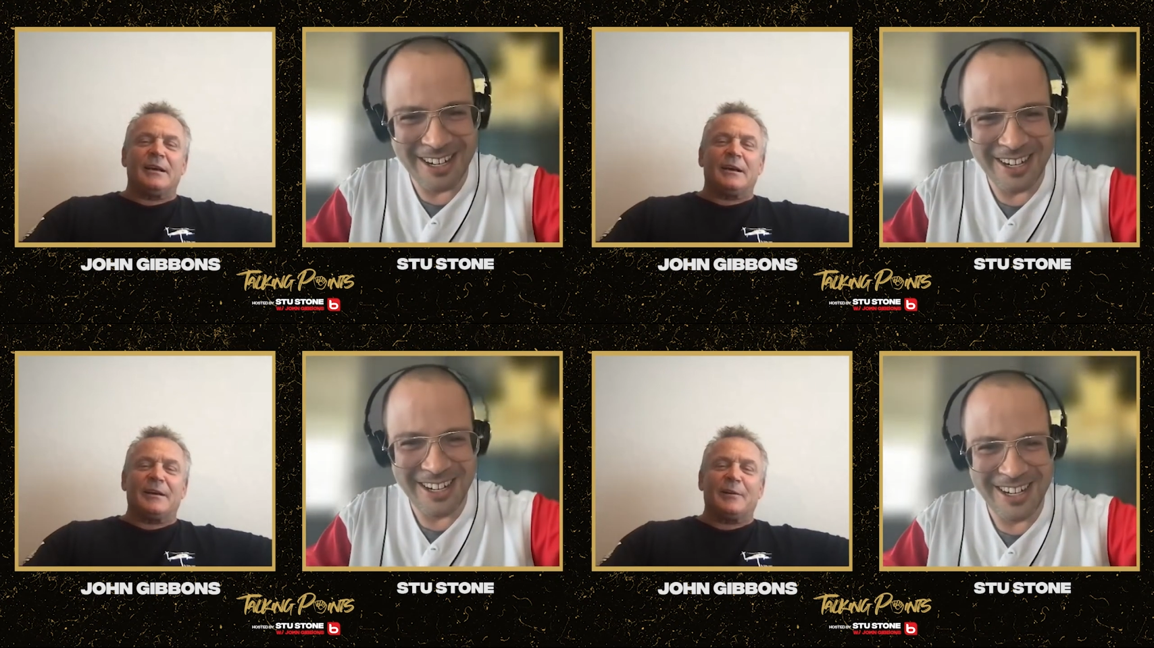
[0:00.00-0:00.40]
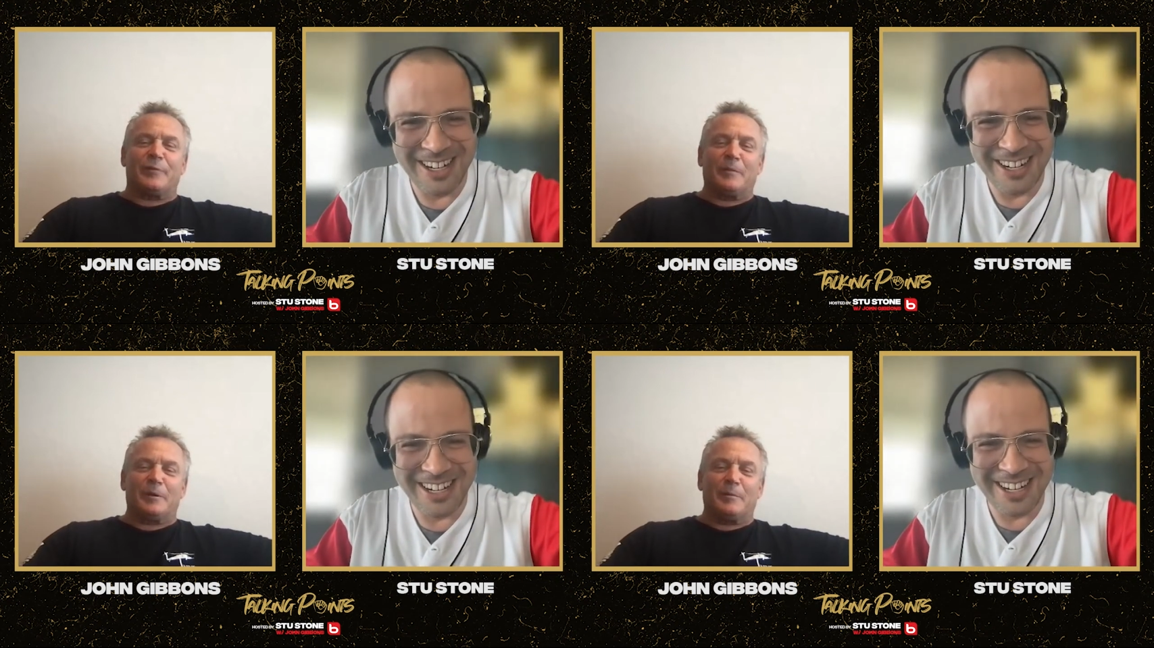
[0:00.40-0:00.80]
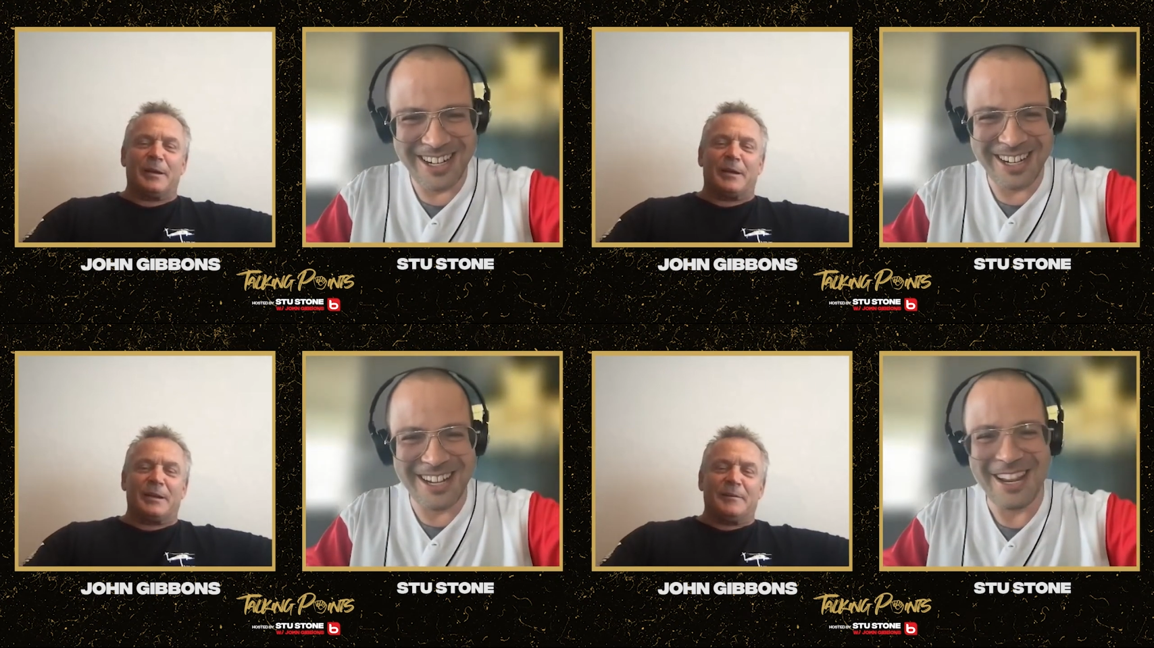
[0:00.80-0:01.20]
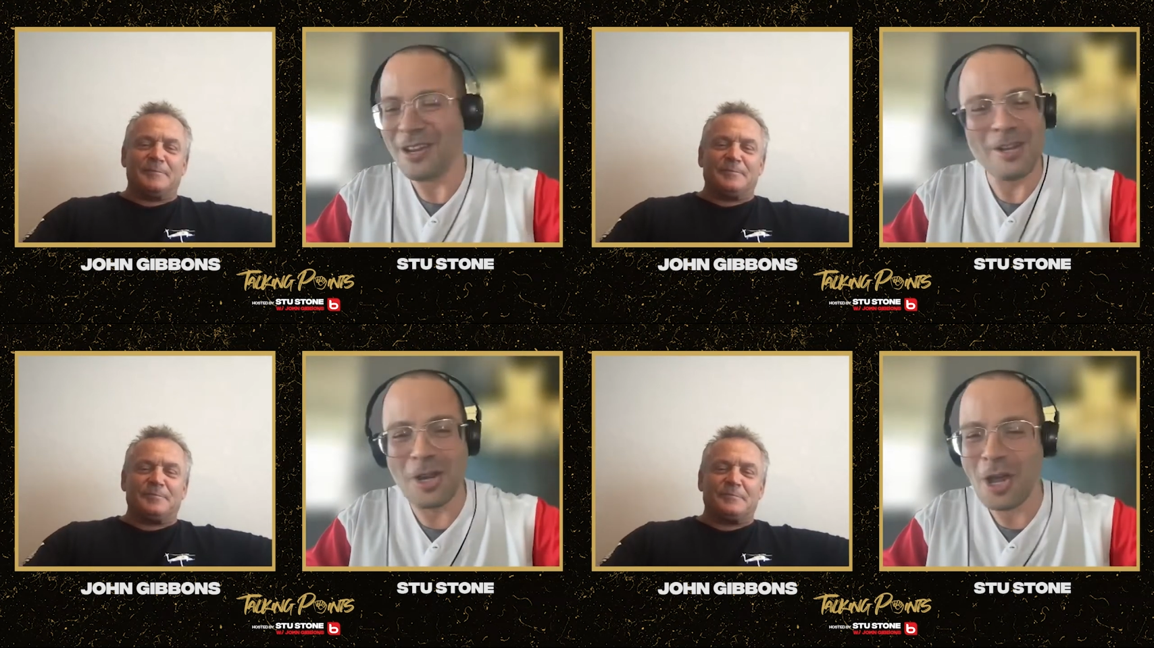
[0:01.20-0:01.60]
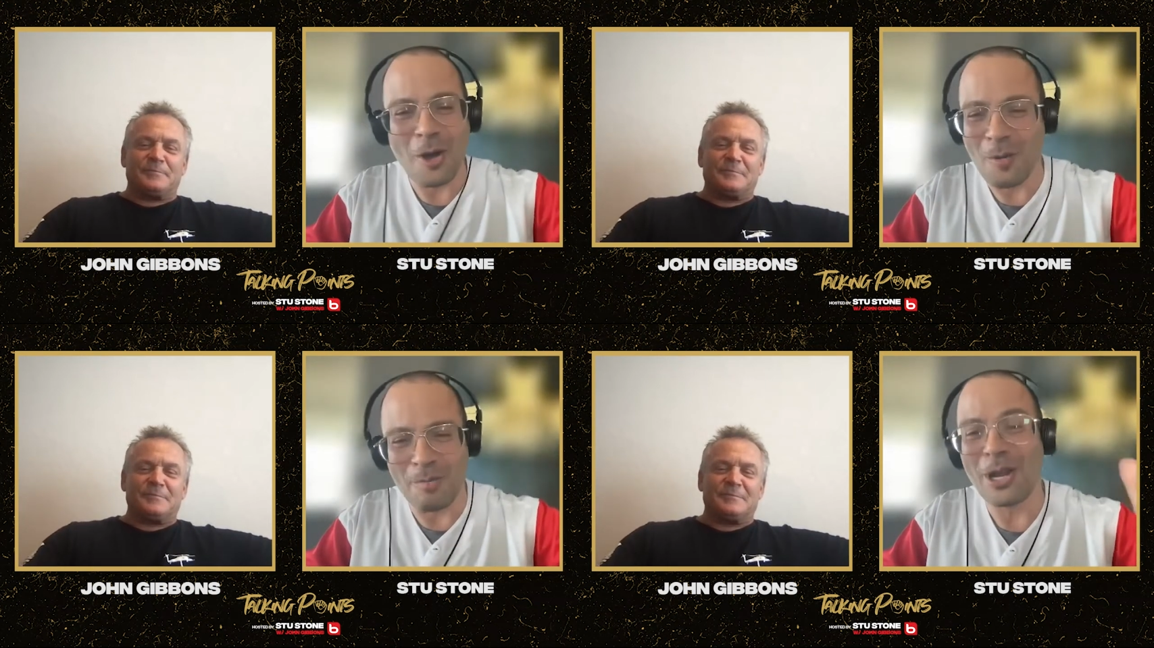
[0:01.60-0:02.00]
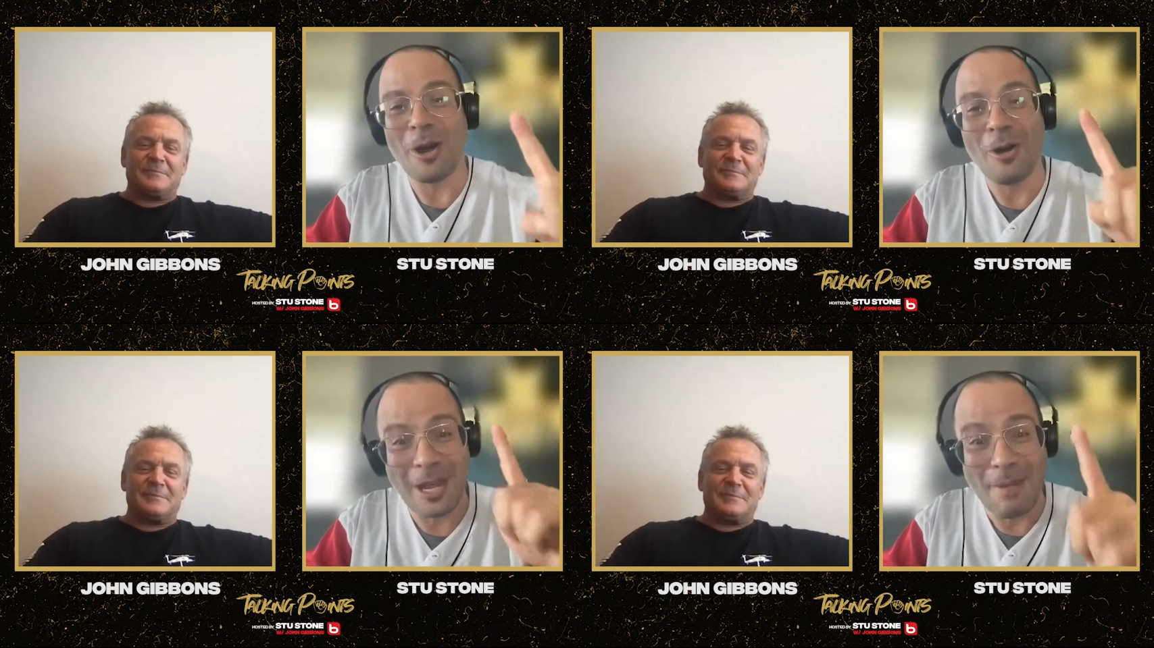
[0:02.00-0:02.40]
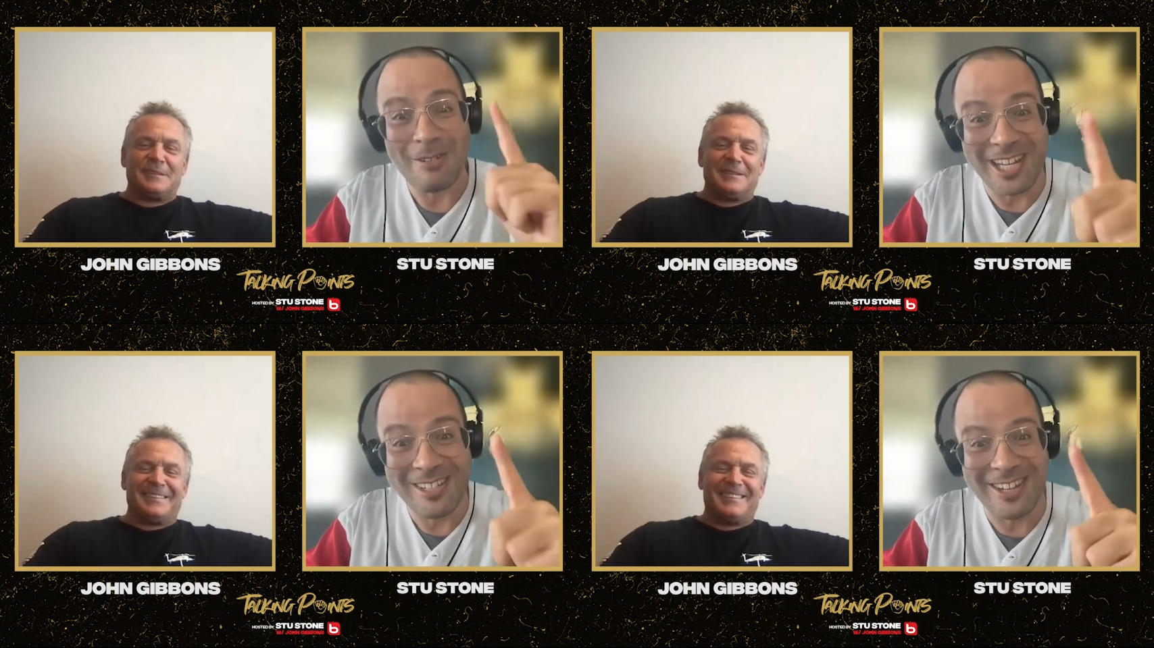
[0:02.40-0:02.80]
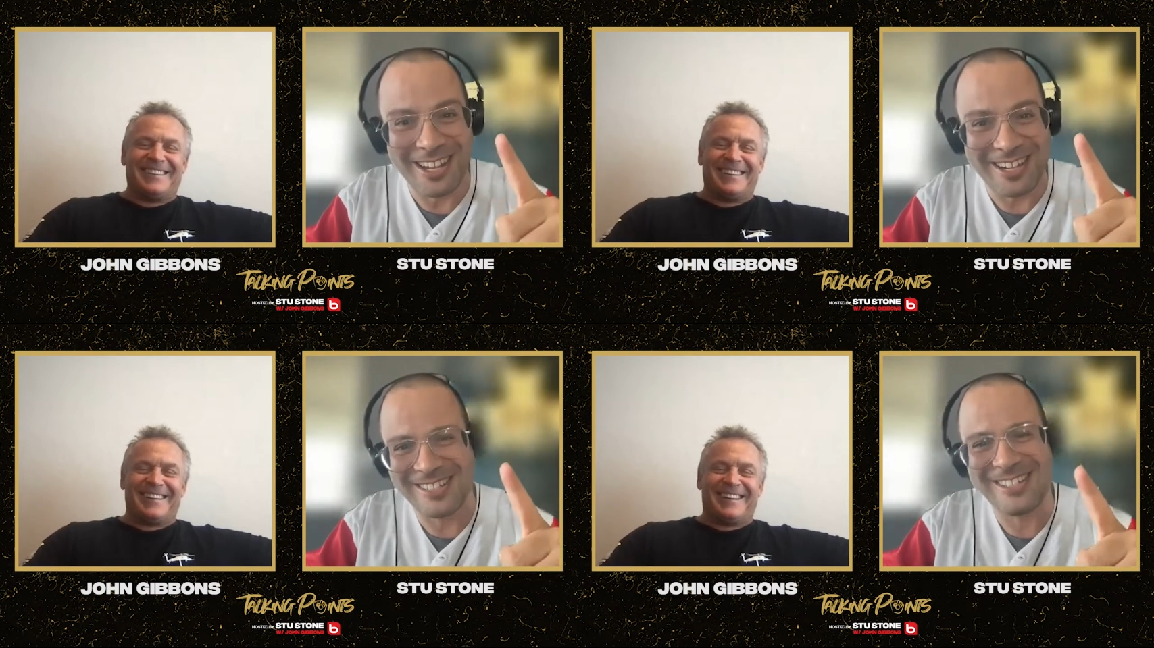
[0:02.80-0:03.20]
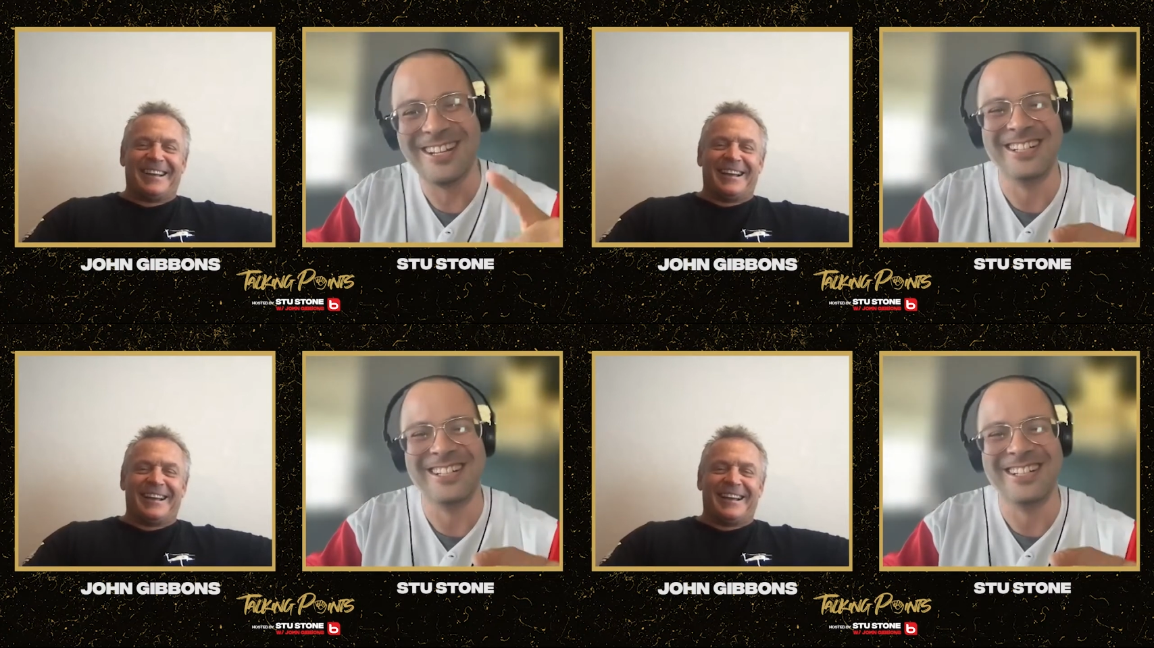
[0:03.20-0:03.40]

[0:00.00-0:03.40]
Speaker 1: Are you from the Dominican? No, but Jose Bautista is.